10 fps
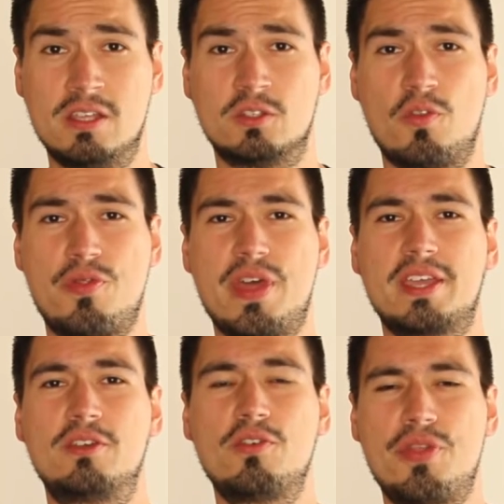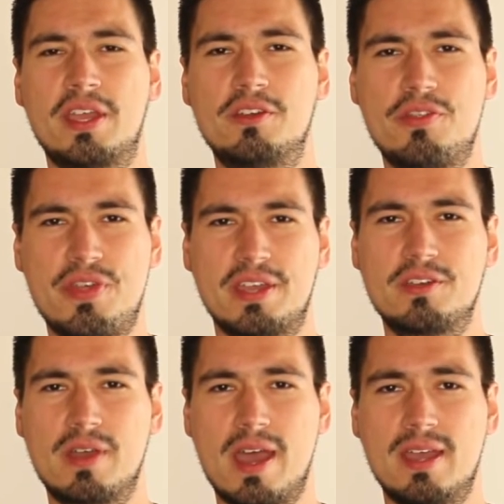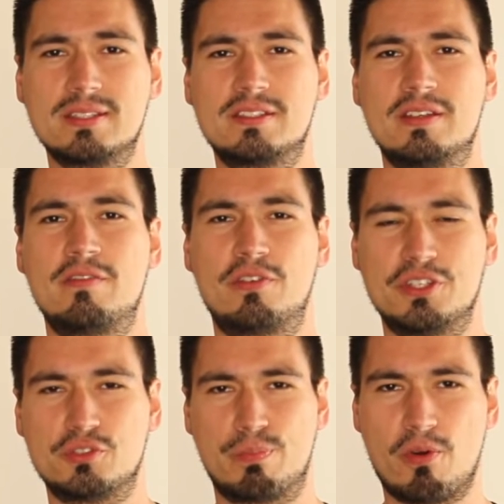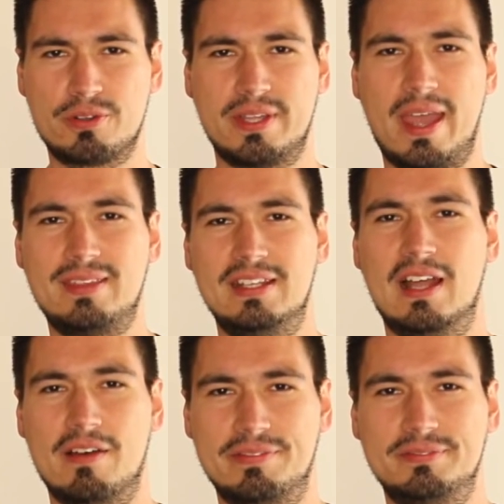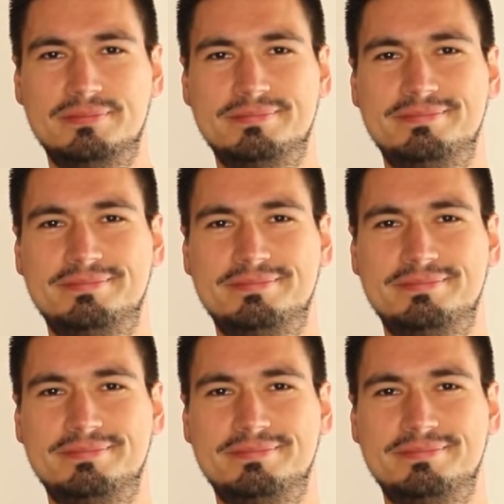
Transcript: So thank you guys for the support and the love.